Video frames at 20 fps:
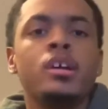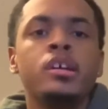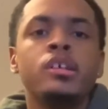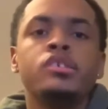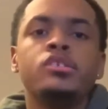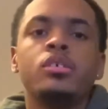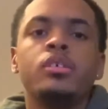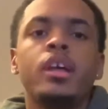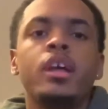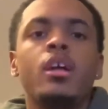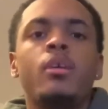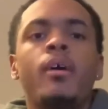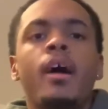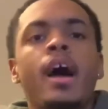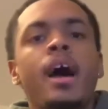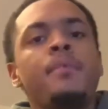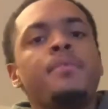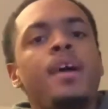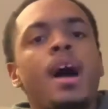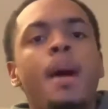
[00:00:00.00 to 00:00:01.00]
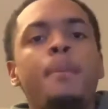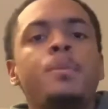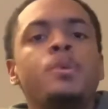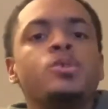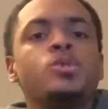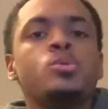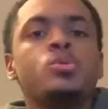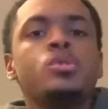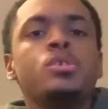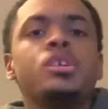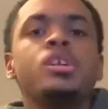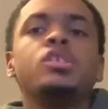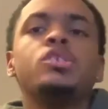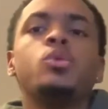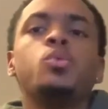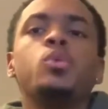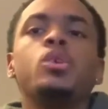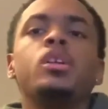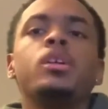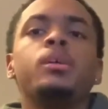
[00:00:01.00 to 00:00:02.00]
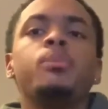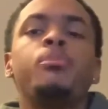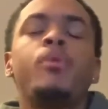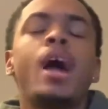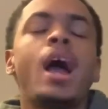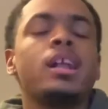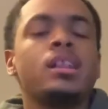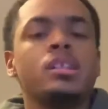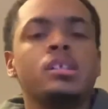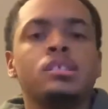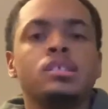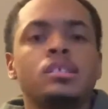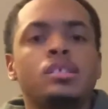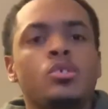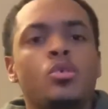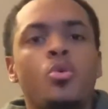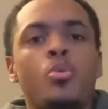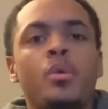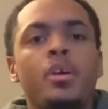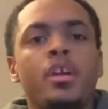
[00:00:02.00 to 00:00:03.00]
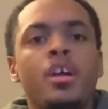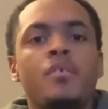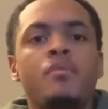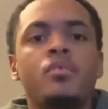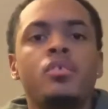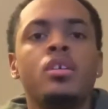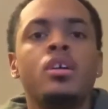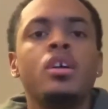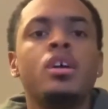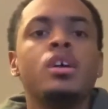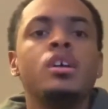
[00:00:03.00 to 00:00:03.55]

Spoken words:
So they don't have the opportunity to really practice or whatever.